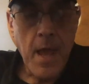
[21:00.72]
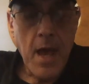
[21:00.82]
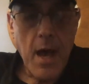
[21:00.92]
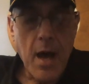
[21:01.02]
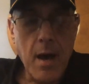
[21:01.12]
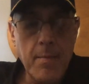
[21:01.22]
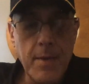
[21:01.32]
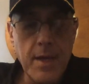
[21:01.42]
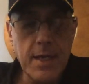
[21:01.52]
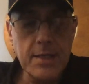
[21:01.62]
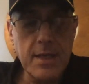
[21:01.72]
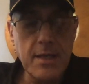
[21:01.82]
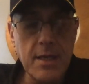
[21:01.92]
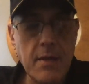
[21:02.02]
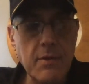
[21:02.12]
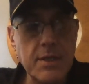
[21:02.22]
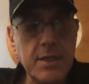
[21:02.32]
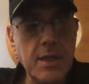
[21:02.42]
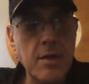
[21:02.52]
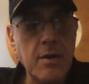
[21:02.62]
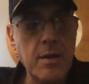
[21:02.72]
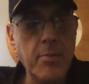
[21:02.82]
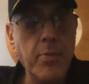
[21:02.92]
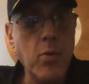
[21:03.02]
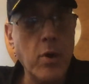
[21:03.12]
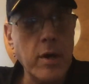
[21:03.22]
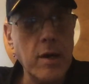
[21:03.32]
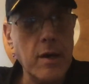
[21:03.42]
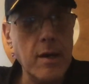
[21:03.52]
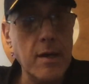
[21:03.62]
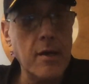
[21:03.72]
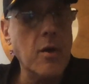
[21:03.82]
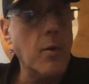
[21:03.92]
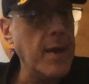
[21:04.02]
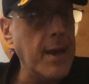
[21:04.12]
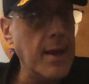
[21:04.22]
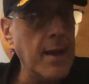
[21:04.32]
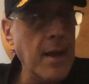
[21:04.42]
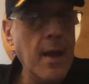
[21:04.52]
Um, he said that he was sitting on the port in Kuwait.